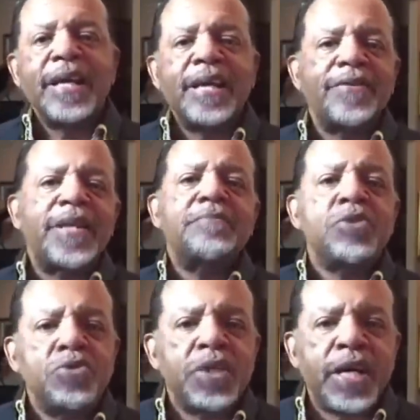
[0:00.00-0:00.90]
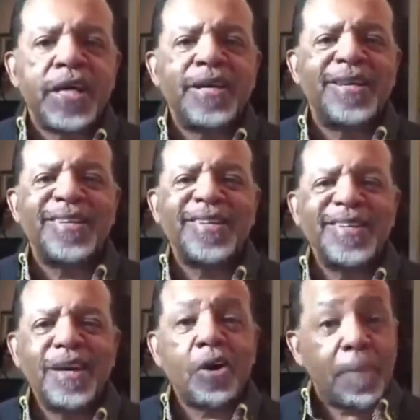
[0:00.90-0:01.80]
and then Monday,
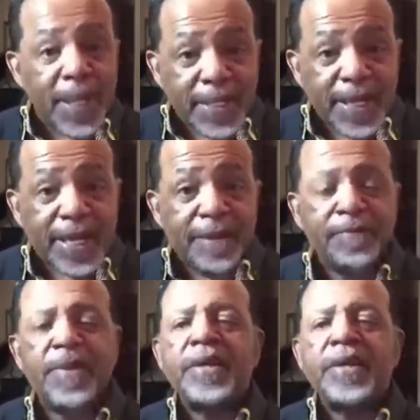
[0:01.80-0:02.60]
or Monday.